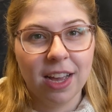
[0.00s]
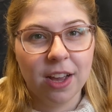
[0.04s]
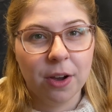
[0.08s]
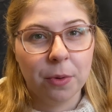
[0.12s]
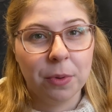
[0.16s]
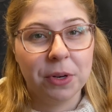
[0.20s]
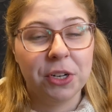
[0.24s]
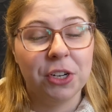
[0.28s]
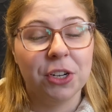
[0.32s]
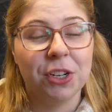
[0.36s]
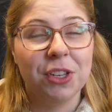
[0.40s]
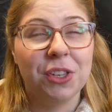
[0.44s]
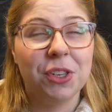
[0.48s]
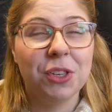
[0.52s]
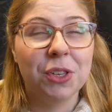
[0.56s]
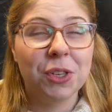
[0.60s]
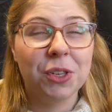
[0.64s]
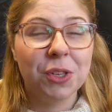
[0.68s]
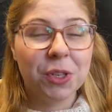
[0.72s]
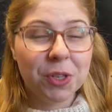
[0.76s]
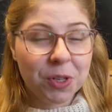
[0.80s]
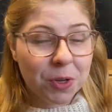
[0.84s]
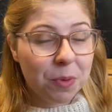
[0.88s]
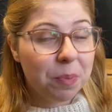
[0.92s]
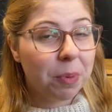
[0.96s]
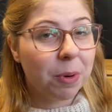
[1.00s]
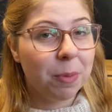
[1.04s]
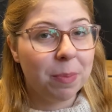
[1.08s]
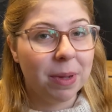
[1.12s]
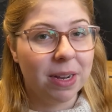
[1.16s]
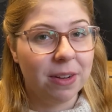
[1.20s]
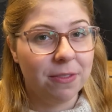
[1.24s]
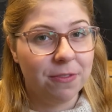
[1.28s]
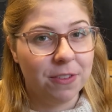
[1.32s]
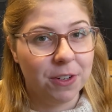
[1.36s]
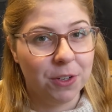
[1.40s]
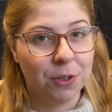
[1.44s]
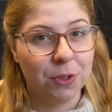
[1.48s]
which is super
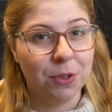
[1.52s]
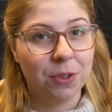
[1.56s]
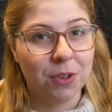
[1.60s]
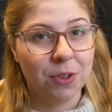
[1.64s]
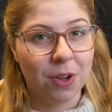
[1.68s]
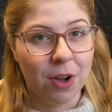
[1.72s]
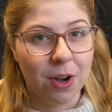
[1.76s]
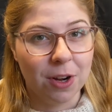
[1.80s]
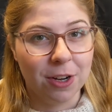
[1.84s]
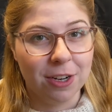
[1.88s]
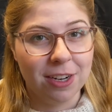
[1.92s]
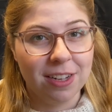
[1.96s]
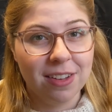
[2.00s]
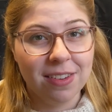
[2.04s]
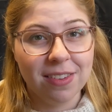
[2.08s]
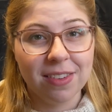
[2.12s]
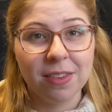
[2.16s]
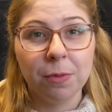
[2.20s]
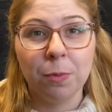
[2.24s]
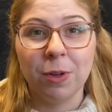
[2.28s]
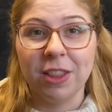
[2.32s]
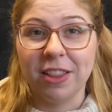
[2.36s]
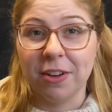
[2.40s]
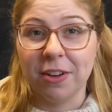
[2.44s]
beneficial to artists when